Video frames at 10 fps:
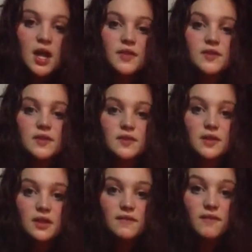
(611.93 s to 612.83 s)
This is
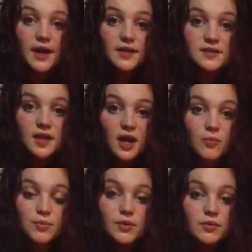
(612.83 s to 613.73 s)
the advice to
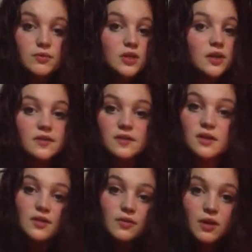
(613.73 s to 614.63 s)
help you just
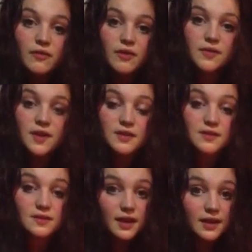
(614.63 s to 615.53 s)
get through everything
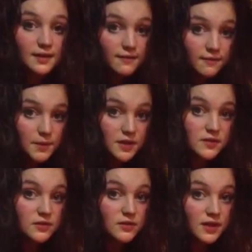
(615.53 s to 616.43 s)
that's negative,
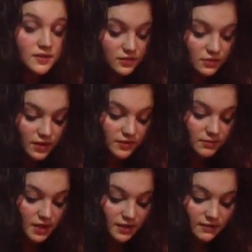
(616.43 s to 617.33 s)
because you guys do have some
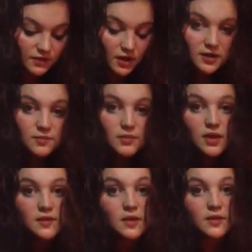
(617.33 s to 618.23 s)
negative cards, but you
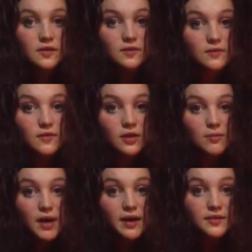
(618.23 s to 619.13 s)
guys also have some very
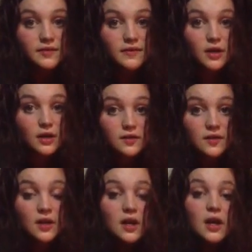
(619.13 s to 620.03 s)
positive cards.
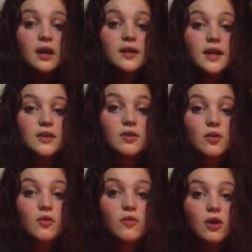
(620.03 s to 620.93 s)
Again, your
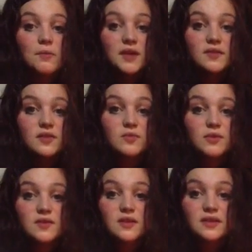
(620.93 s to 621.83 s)
overall message
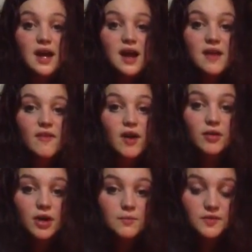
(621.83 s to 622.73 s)
was to not have
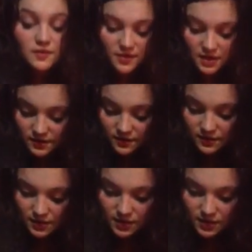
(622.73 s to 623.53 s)
outcomes to things,